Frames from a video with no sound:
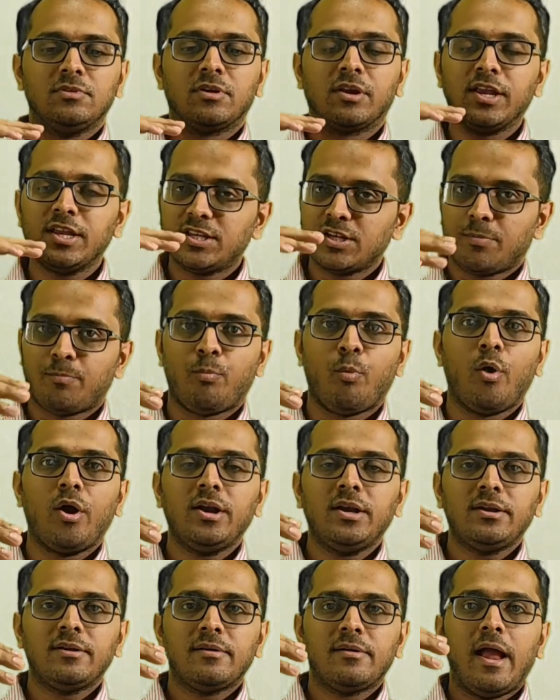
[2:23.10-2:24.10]
reach a
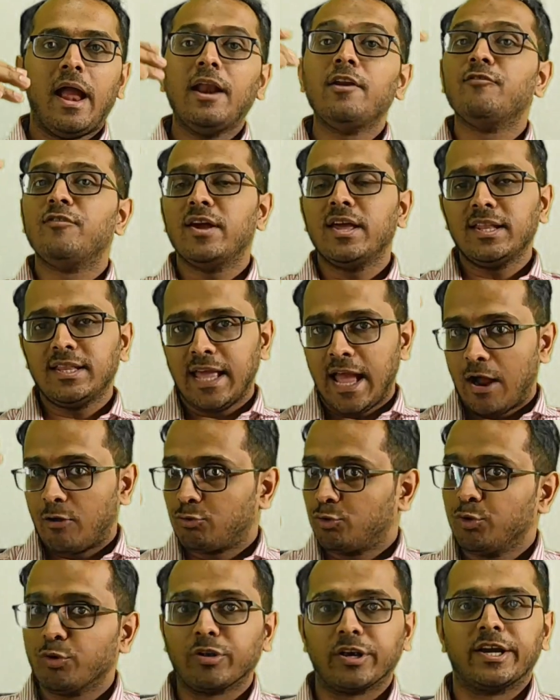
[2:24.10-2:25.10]
point and where they
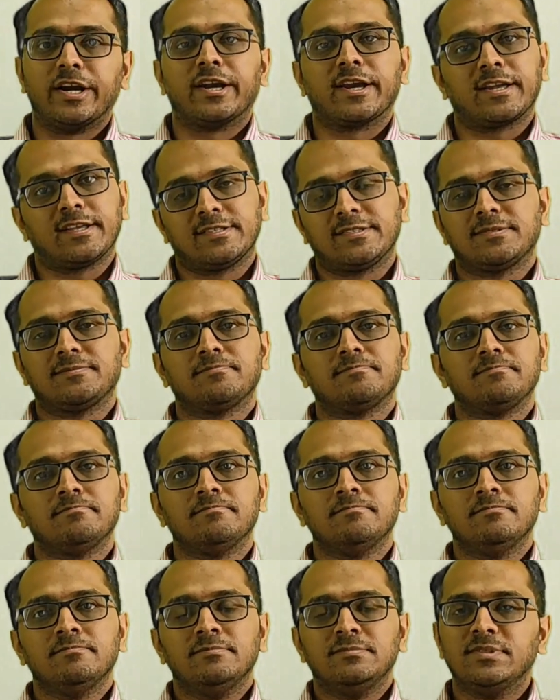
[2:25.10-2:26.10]
have to retrace.
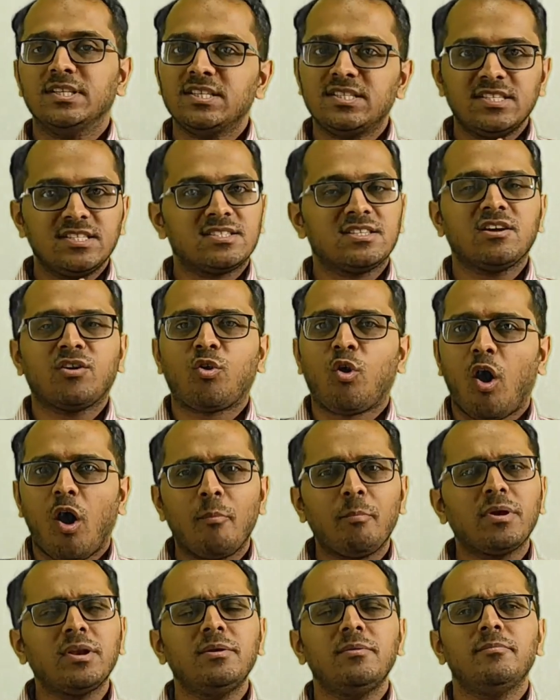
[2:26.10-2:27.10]
This is a
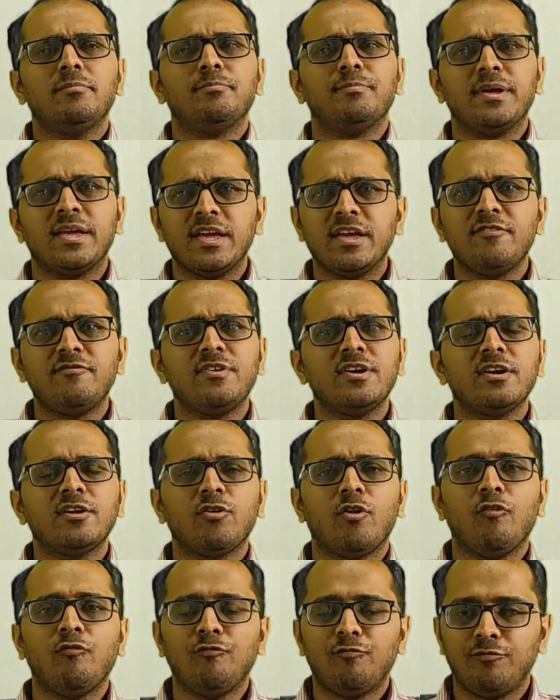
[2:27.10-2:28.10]
common behavior
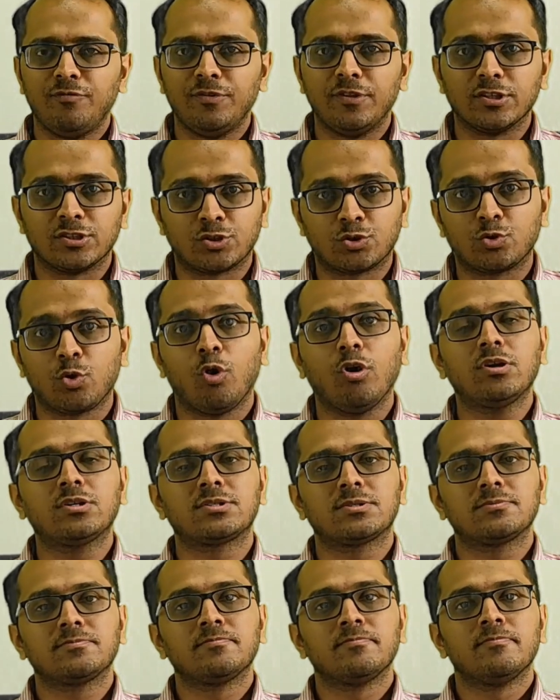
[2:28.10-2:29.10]
of the
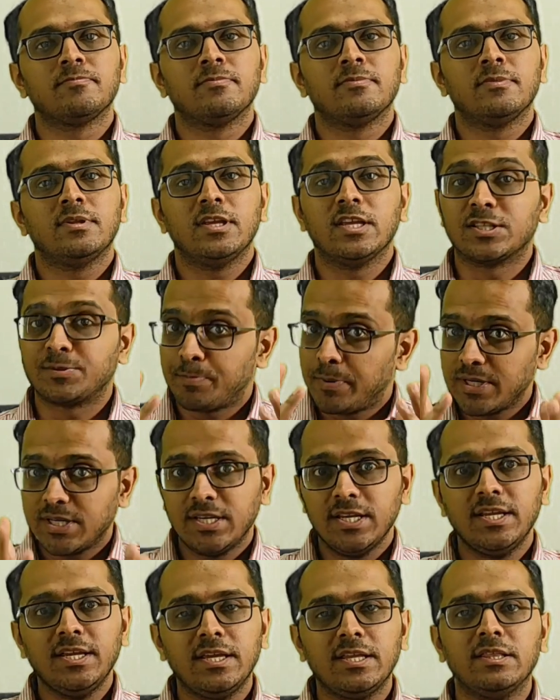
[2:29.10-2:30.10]
stocks,
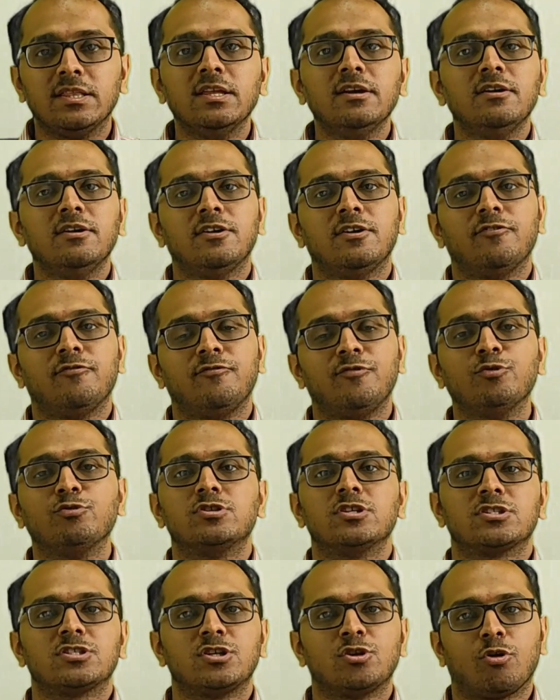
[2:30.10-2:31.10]
especially in the
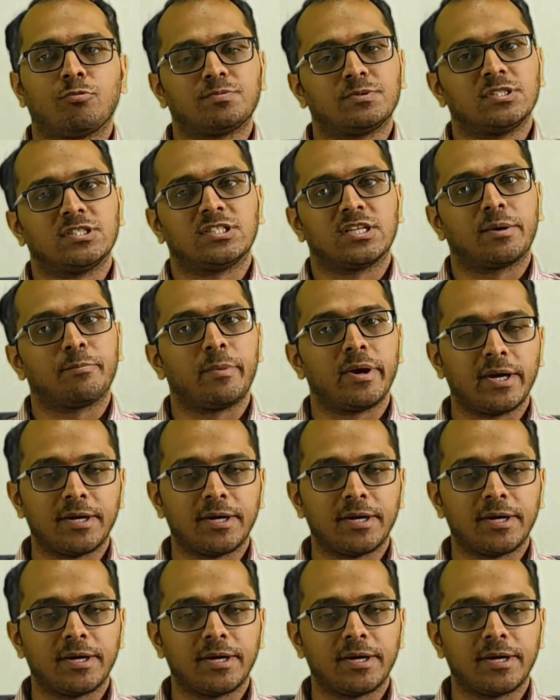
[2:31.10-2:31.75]
futures and options.